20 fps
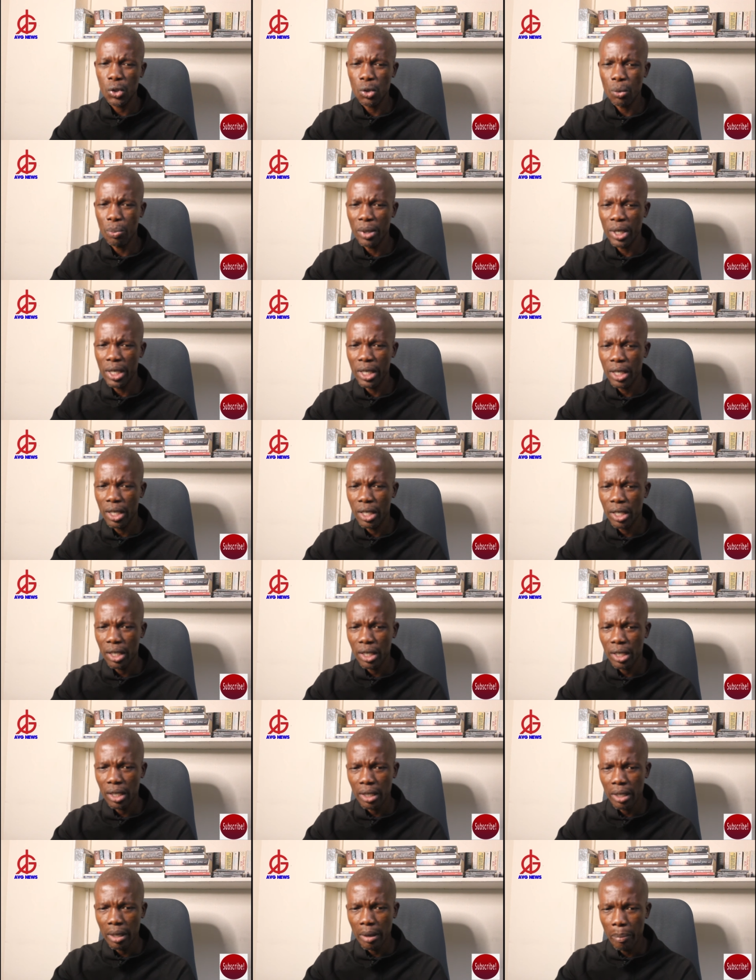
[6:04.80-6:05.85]
to be
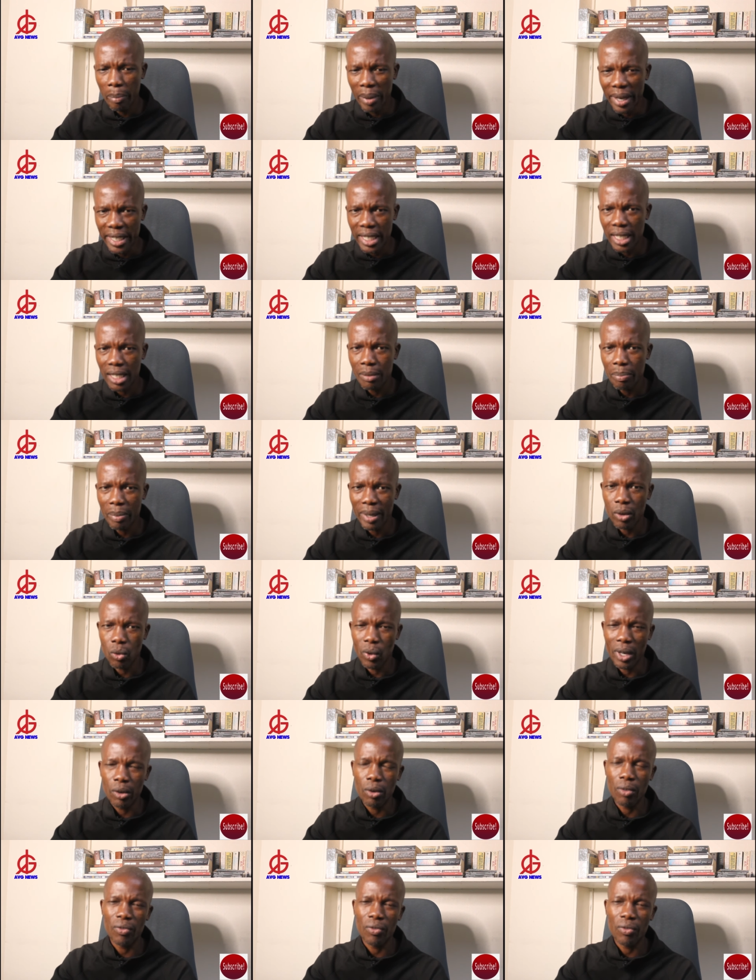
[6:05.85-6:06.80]
bedded by one